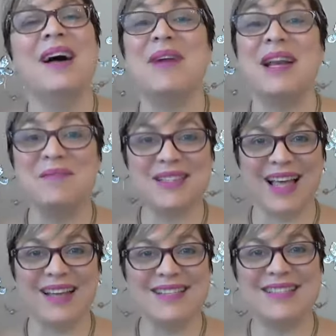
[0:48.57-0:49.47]
My name is
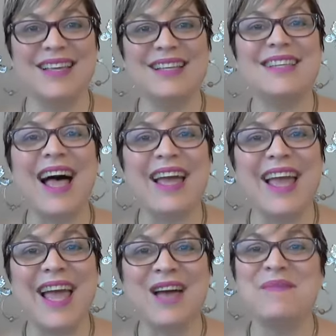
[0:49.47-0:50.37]
Gladys Diaz. I
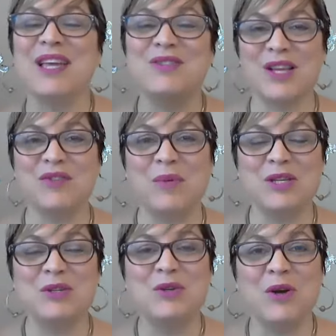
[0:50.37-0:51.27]
am a
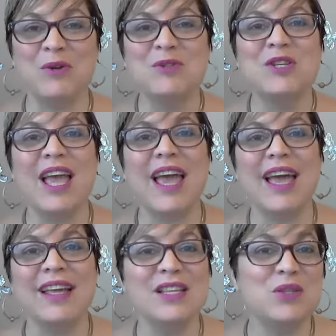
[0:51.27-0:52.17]
transformational coach
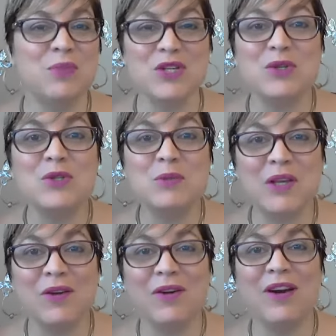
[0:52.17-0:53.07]
and inspirational
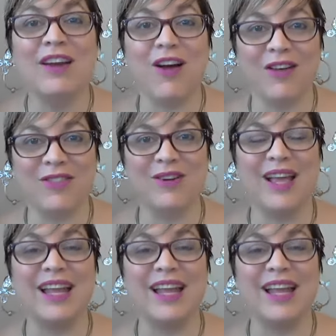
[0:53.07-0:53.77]
speaker and author,